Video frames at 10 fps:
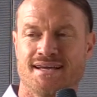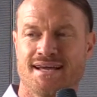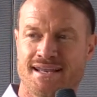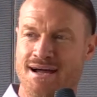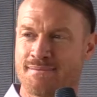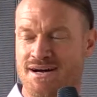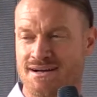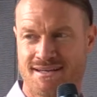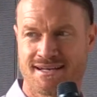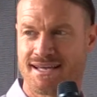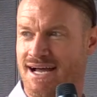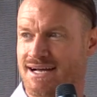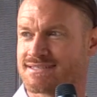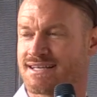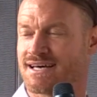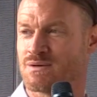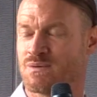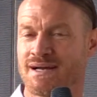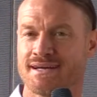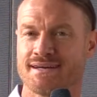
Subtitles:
And I'm not going to cast that away.